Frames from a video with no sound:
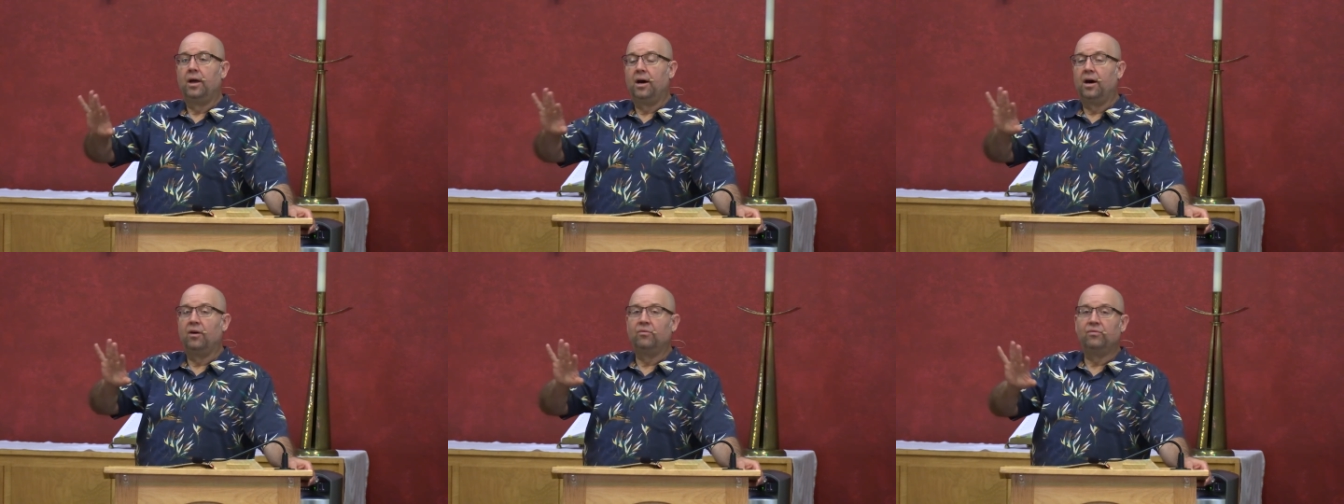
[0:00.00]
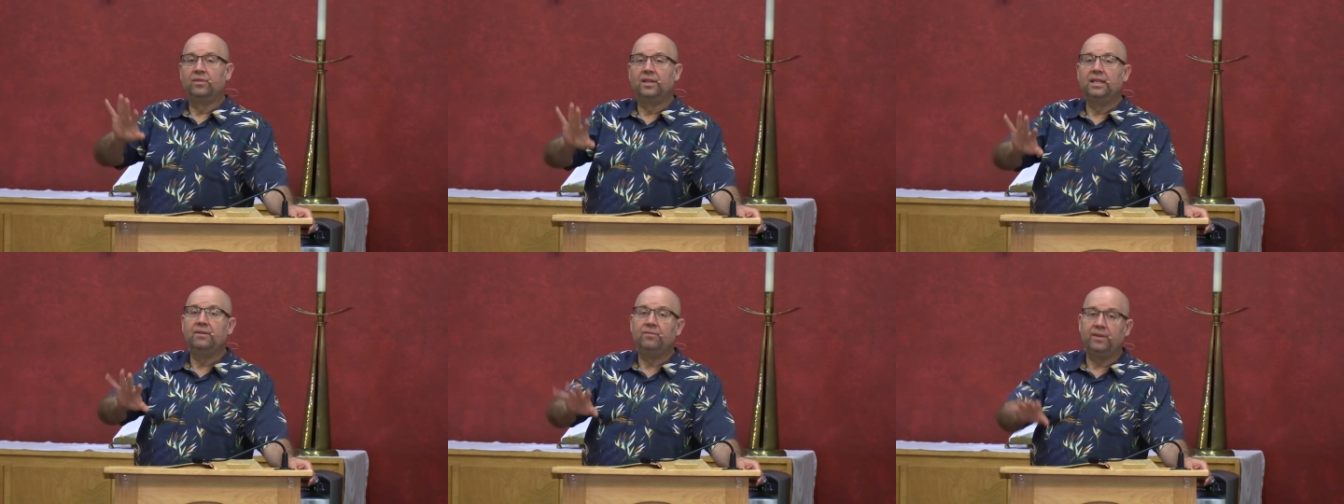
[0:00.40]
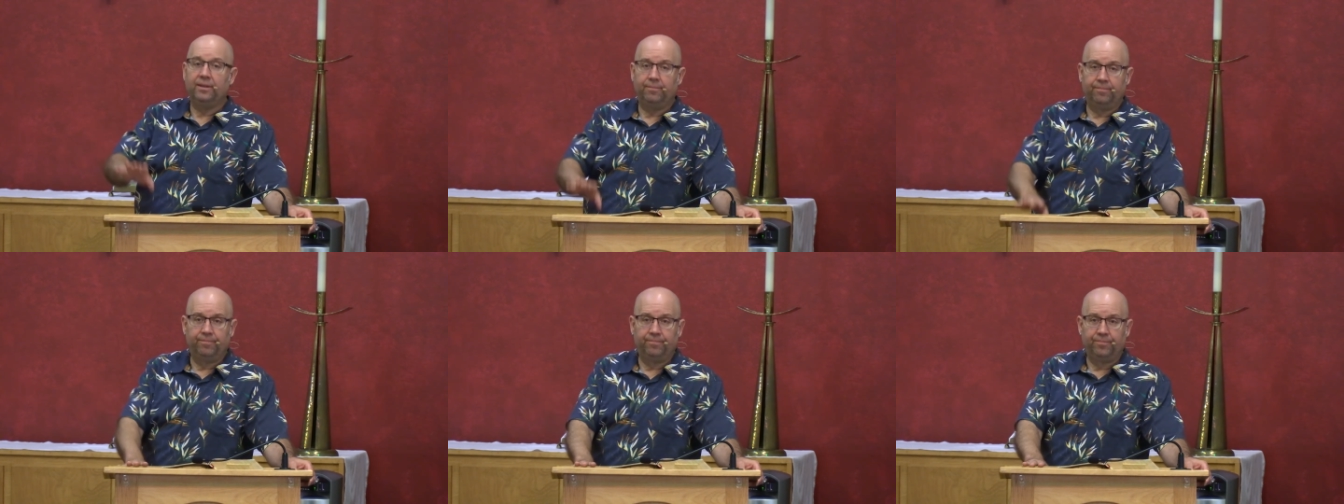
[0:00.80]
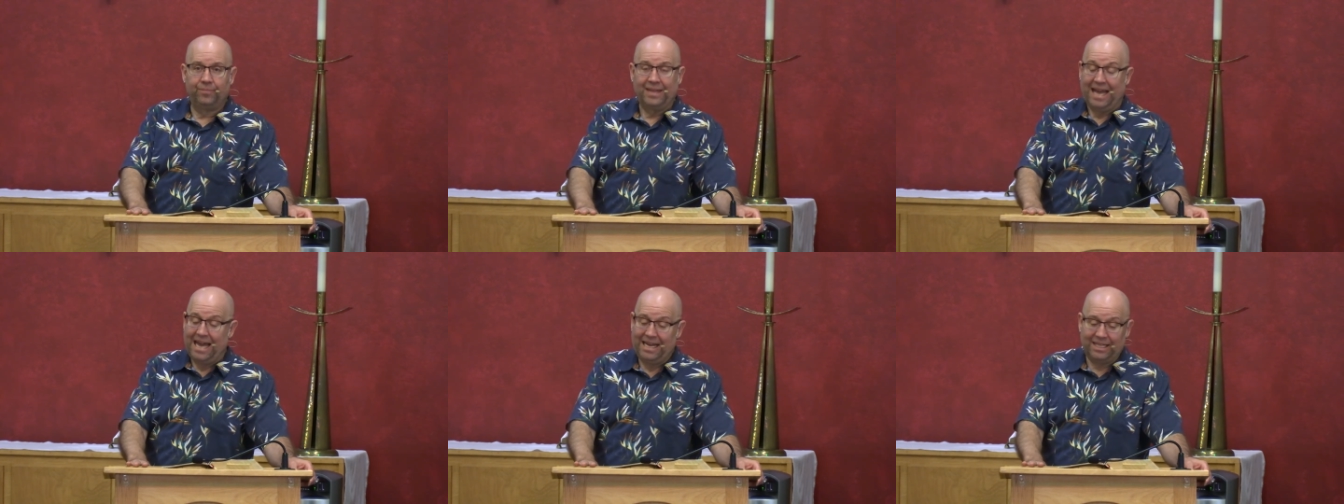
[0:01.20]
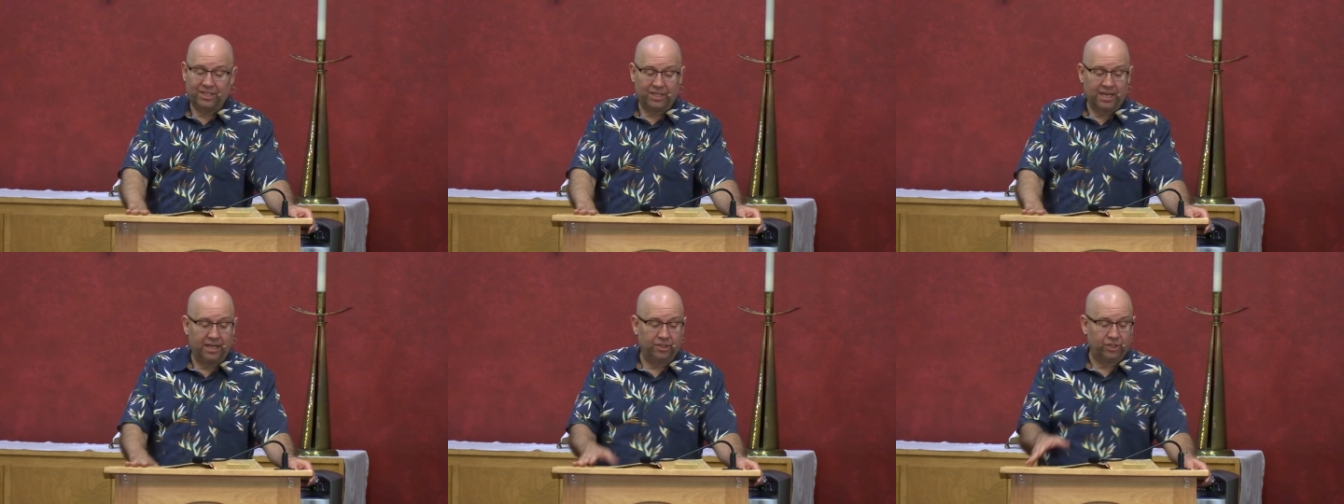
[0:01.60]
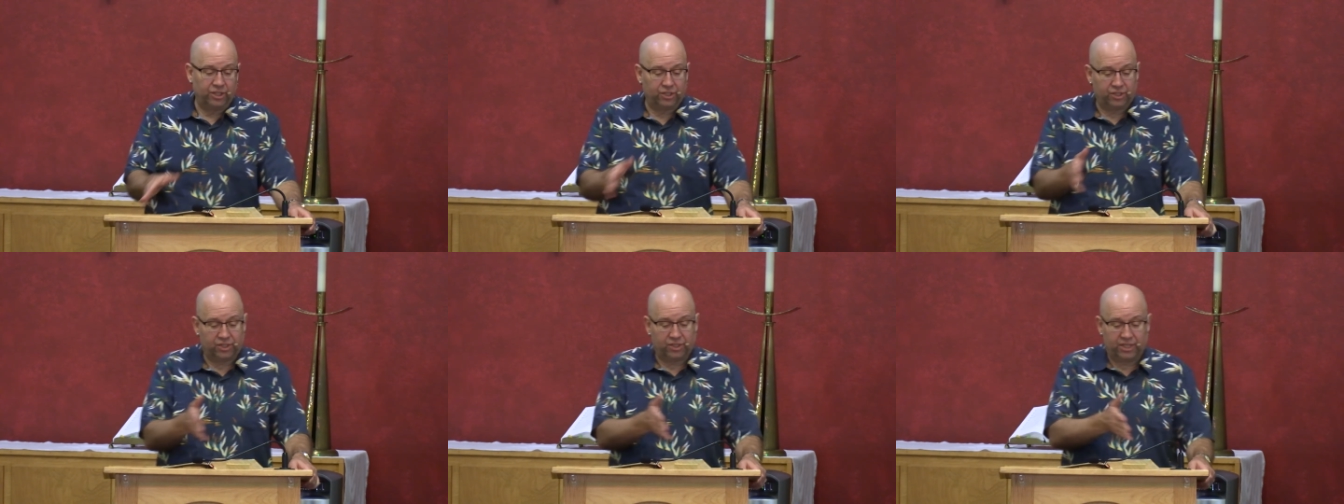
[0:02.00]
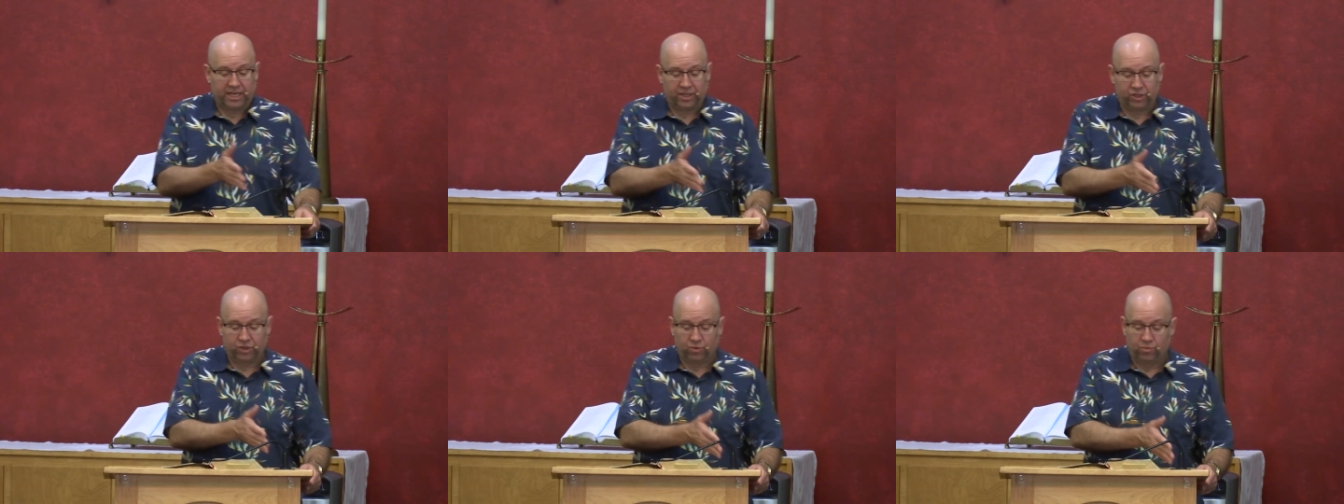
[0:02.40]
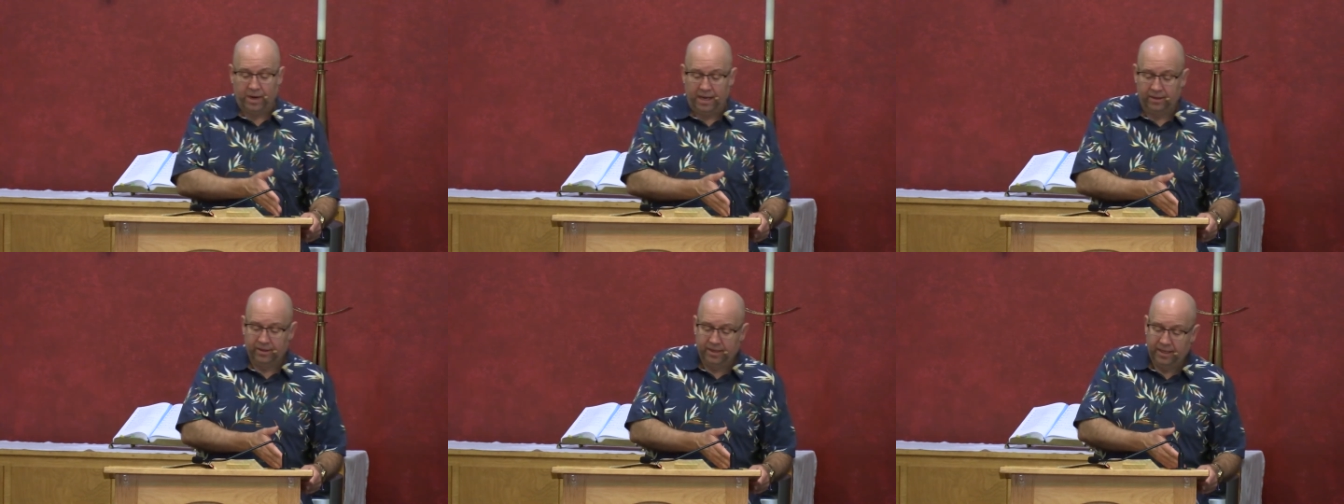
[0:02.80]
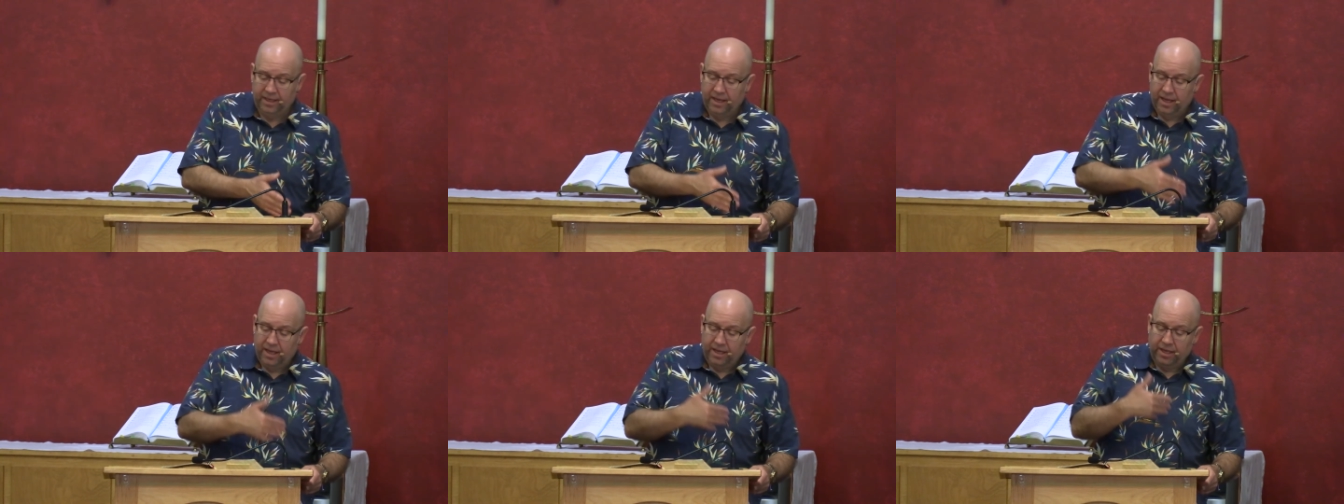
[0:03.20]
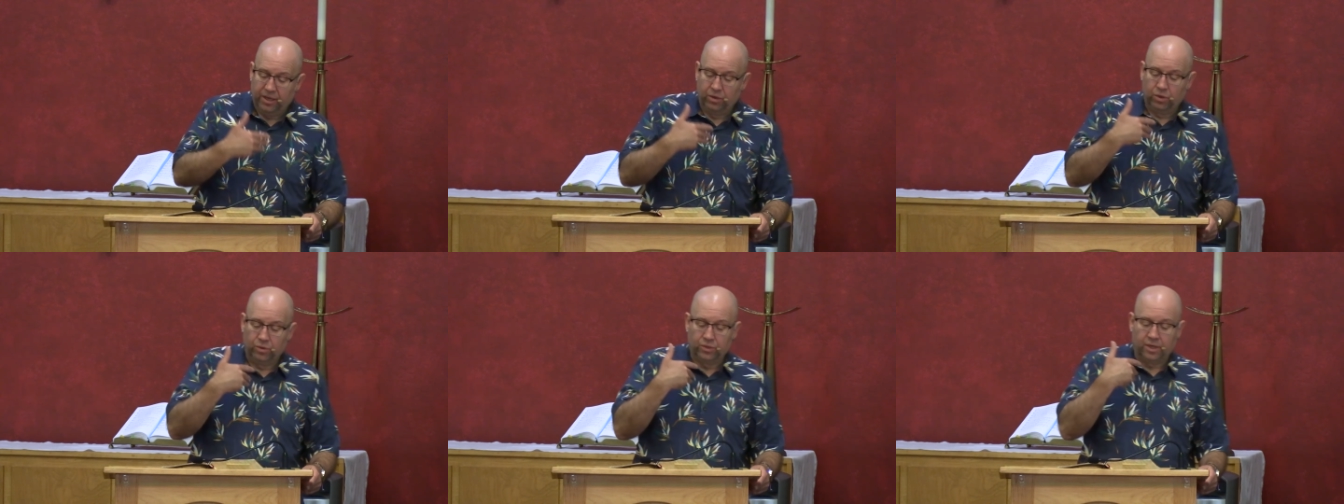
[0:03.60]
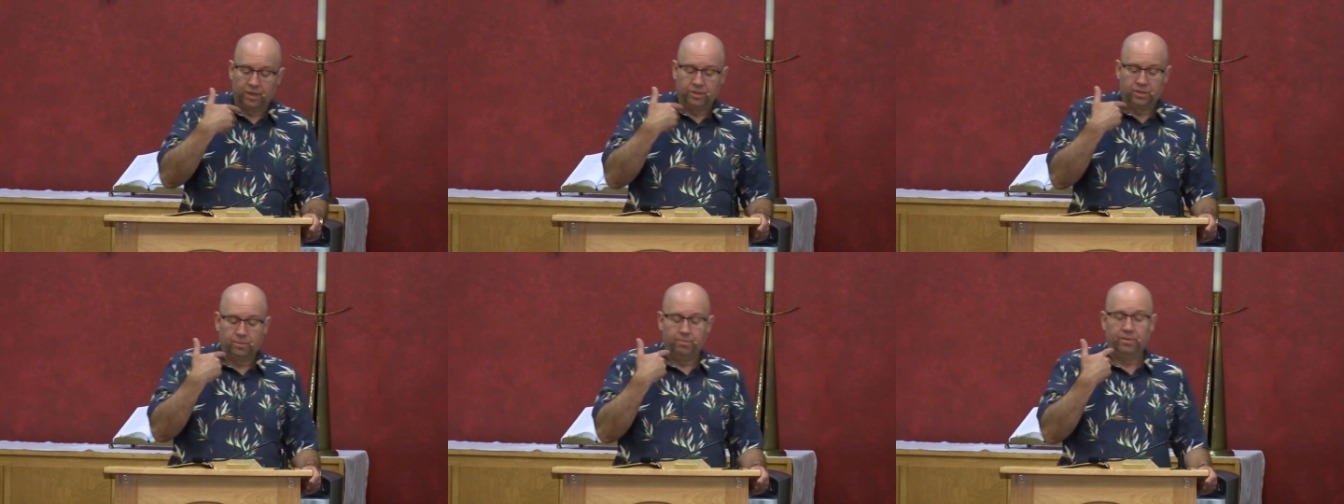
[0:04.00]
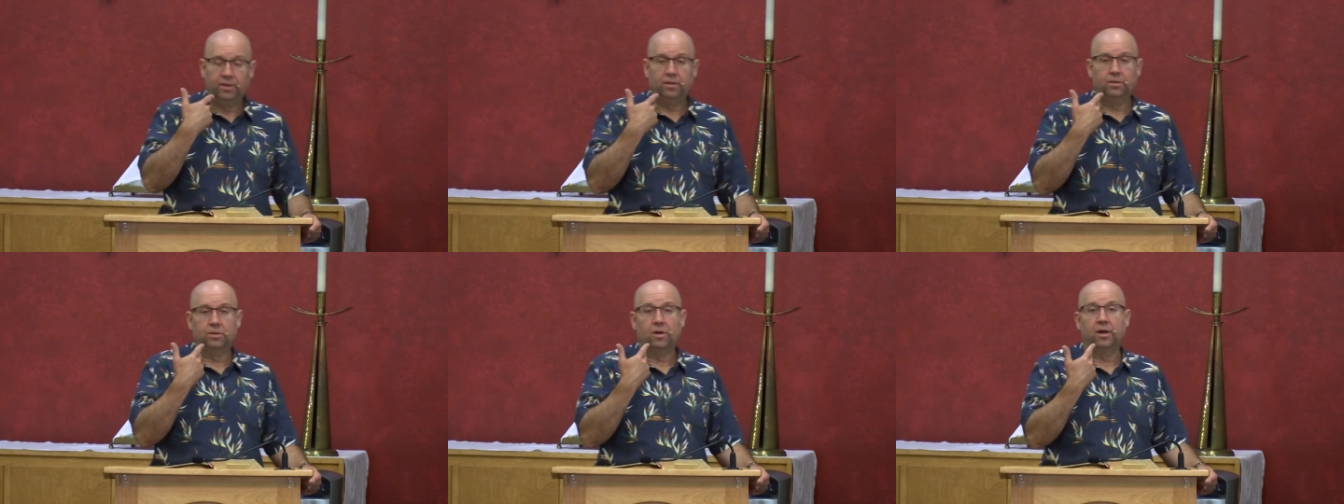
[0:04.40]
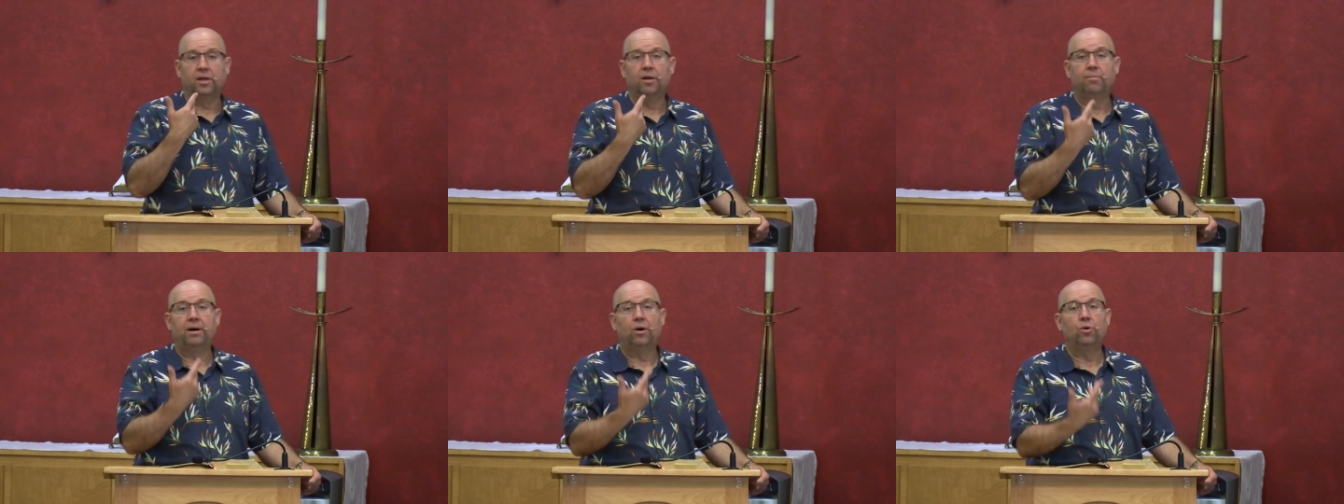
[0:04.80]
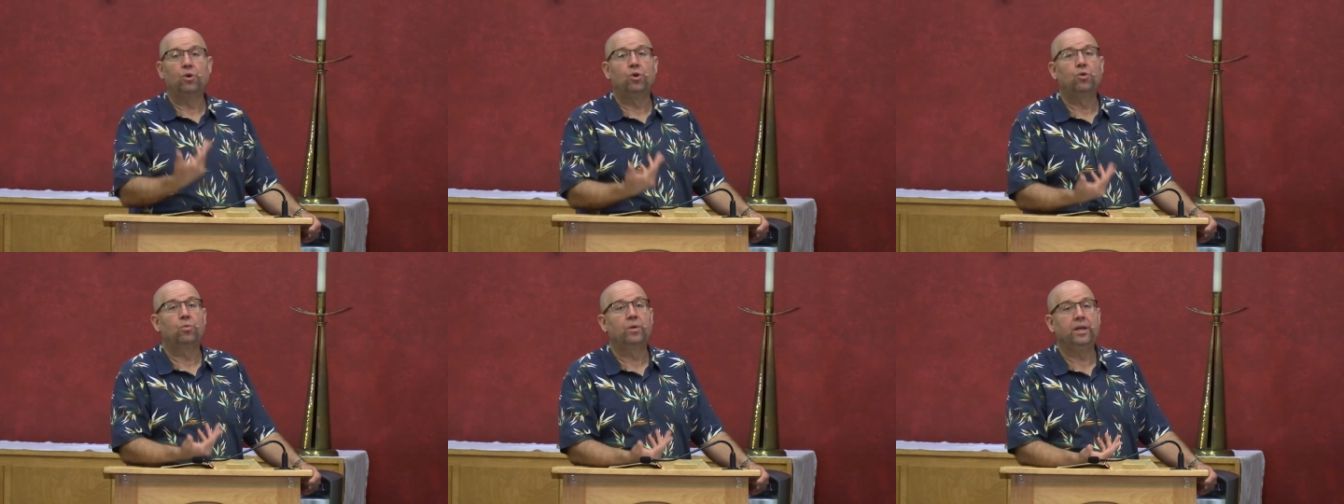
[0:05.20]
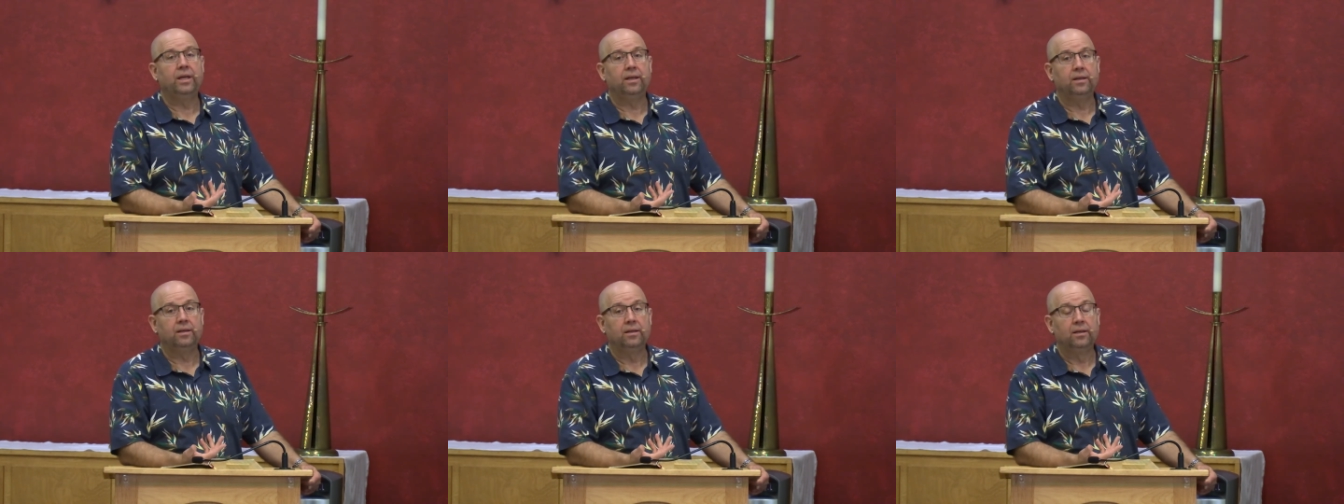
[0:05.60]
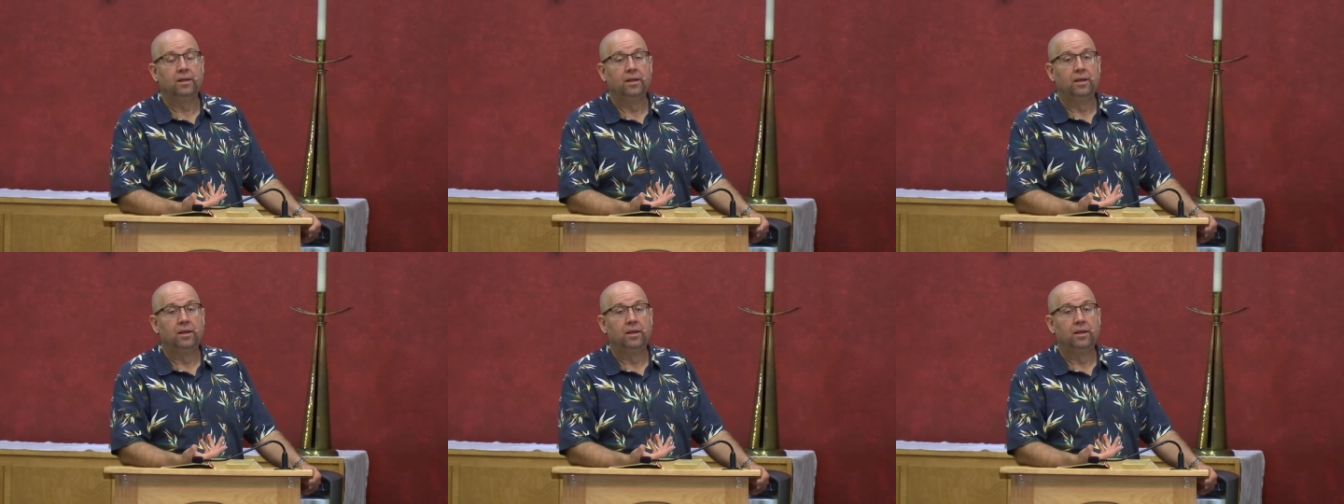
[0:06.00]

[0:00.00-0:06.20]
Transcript: of living. And it's not just sexuality. He goes on to talk about greed.